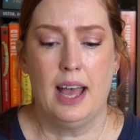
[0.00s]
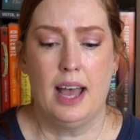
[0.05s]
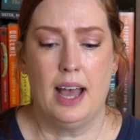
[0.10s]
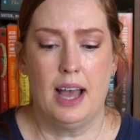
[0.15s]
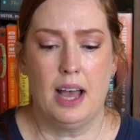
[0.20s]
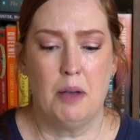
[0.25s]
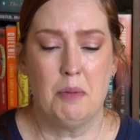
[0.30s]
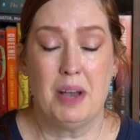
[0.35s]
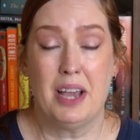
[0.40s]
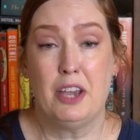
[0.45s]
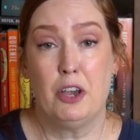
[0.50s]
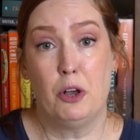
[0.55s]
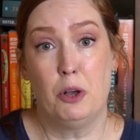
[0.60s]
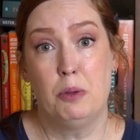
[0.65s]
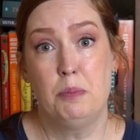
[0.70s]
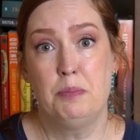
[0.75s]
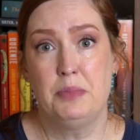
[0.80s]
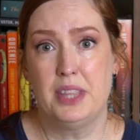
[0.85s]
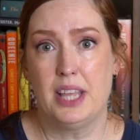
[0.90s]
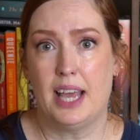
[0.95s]
I
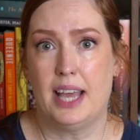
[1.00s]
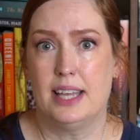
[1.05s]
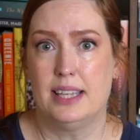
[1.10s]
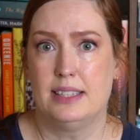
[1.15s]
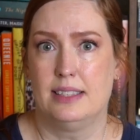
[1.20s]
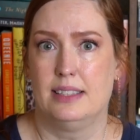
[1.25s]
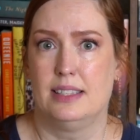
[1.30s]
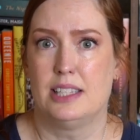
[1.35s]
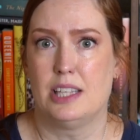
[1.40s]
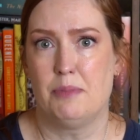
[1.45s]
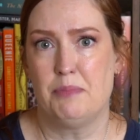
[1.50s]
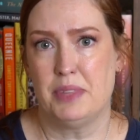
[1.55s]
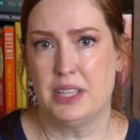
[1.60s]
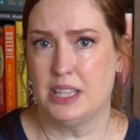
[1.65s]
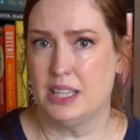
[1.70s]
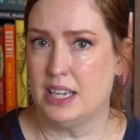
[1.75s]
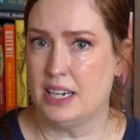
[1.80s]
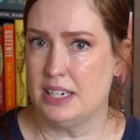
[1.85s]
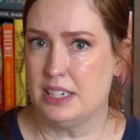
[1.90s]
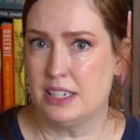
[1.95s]
hope that
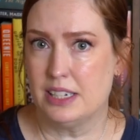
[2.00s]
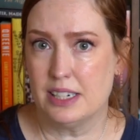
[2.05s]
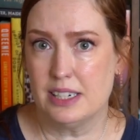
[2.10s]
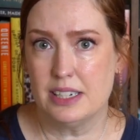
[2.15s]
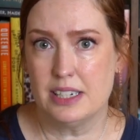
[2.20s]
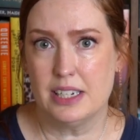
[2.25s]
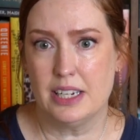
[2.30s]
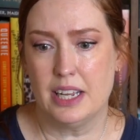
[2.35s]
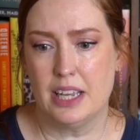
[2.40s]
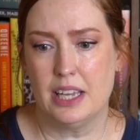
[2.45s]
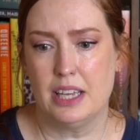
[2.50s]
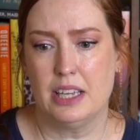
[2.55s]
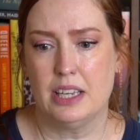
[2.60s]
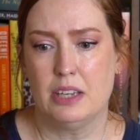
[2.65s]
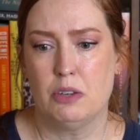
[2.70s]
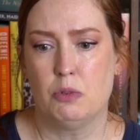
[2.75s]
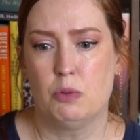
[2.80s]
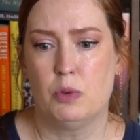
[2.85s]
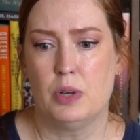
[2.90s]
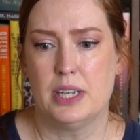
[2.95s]
something that I shared
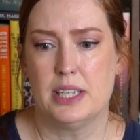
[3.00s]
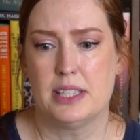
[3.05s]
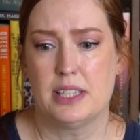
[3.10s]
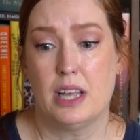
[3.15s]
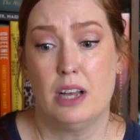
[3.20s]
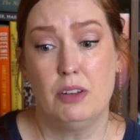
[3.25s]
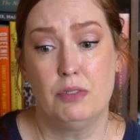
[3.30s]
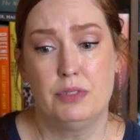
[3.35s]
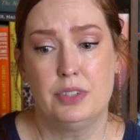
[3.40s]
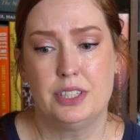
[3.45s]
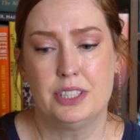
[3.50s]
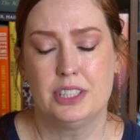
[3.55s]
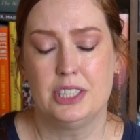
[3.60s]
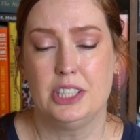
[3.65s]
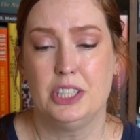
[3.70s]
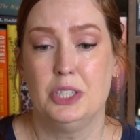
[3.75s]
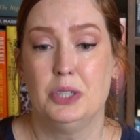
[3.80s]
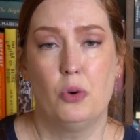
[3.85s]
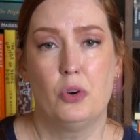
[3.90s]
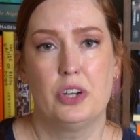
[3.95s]
today was helpful to
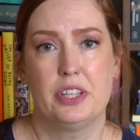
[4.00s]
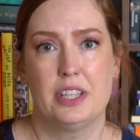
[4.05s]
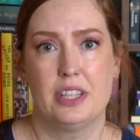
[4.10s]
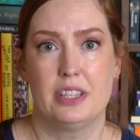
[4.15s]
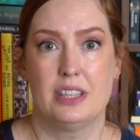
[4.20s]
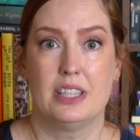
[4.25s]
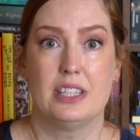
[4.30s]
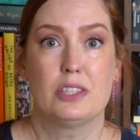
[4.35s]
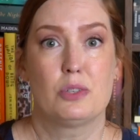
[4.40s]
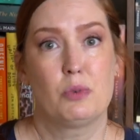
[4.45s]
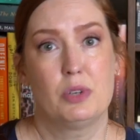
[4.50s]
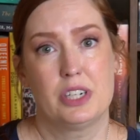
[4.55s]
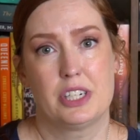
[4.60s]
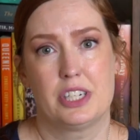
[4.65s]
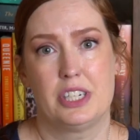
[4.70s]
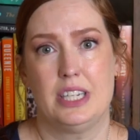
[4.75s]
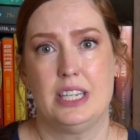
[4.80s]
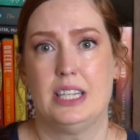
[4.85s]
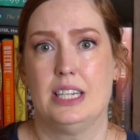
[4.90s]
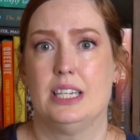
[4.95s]
you, or that this
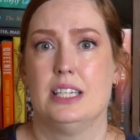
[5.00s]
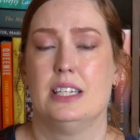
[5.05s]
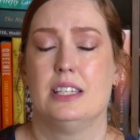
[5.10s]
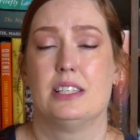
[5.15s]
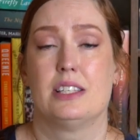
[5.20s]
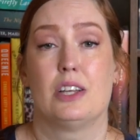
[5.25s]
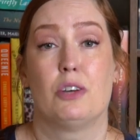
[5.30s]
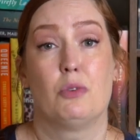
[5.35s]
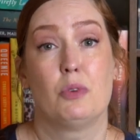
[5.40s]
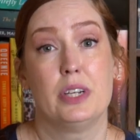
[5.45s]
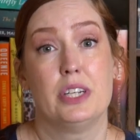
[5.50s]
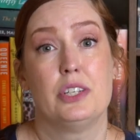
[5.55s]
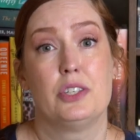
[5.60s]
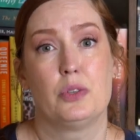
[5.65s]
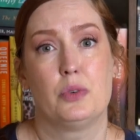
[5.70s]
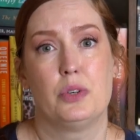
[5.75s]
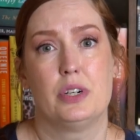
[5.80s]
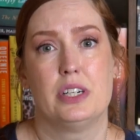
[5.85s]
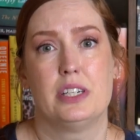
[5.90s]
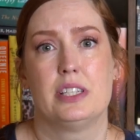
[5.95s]
worksheet is a
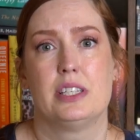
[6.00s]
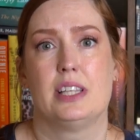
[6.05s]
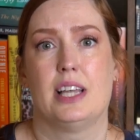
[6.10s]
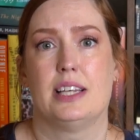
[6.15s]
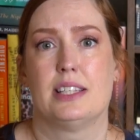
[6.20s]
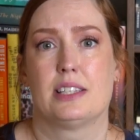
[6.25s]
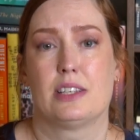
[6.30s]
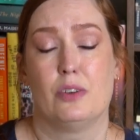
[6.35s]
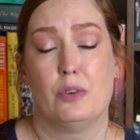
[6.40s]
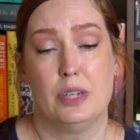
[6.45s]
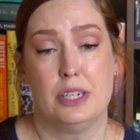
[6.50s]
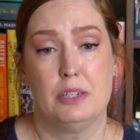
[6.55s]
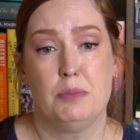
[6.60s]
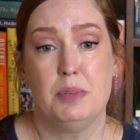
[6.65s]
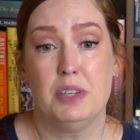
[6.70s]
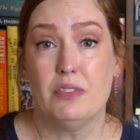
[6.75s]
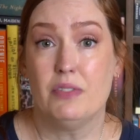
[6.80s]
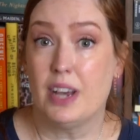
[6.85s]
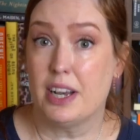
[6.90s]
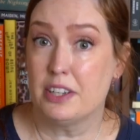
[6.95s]
resource that's going to
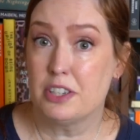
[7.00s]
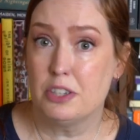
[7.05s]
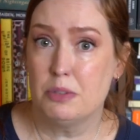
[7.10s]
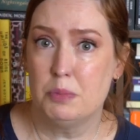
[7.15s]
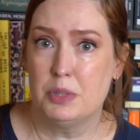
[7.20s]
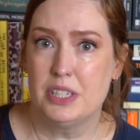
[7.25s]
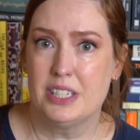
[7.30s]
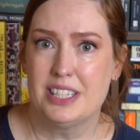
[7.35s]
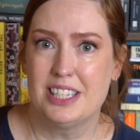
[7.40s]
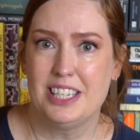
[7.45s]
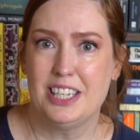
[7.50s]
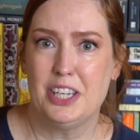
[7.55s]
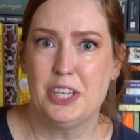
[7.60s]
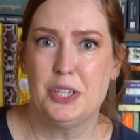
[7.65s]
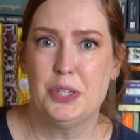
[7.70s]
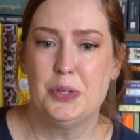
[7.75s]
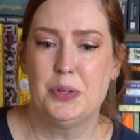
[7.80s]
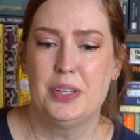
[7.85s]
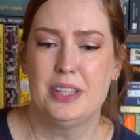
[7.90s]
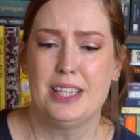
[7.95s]
be valuable to
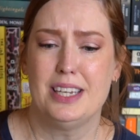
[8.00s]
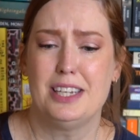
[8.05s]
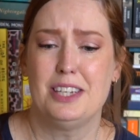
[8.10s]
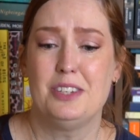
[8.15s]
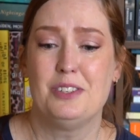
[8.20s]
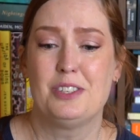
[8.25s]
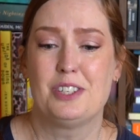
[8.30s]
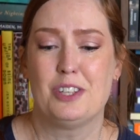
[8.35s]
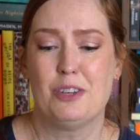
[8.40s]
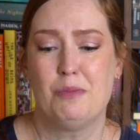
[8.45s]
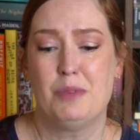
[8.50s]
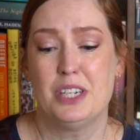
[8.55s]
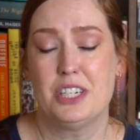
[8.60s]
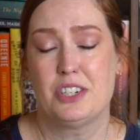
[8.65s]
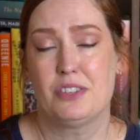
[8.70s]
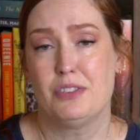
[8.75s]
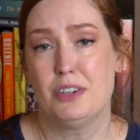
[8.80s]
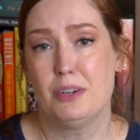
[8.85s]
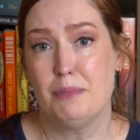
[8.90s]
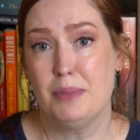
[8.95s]
you. Thank you so
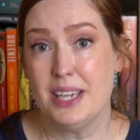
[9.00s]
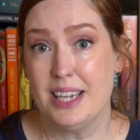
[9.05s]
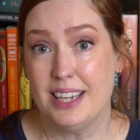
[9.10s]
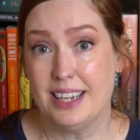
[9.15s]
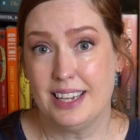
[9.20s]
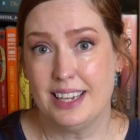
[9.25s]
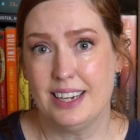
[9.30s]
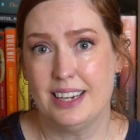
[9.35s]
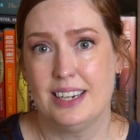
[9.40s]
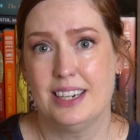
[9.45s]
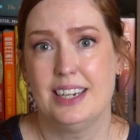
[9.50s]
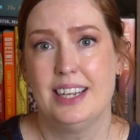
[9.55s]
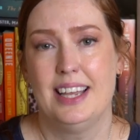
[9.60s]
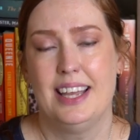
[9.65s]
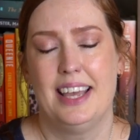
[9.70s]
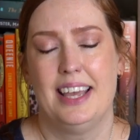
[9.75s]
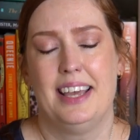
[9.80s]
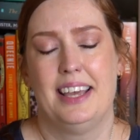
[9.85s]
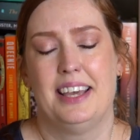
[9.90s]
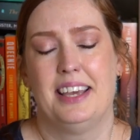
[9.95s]
much for being here,
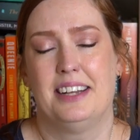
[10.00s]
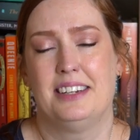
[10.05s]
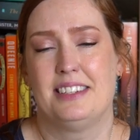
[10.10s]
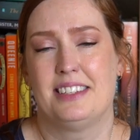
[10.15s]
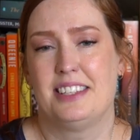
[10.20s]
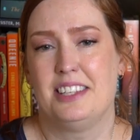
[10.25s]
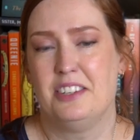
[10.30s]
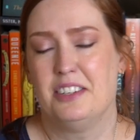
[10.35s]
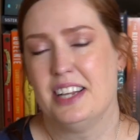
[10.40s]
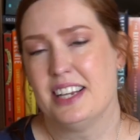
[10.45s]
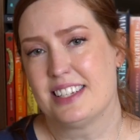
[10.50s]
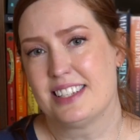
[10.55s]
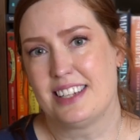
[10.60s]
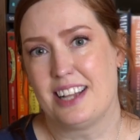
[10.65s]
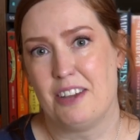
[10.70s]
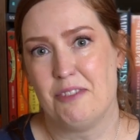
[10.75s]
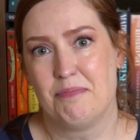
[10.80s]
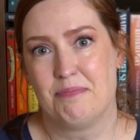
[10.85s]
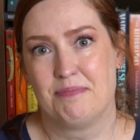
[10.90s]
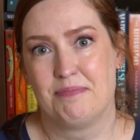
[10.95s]
and I'll see you next
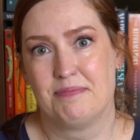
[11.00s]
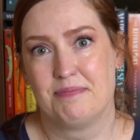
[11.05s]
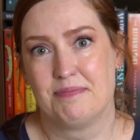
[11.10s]
time.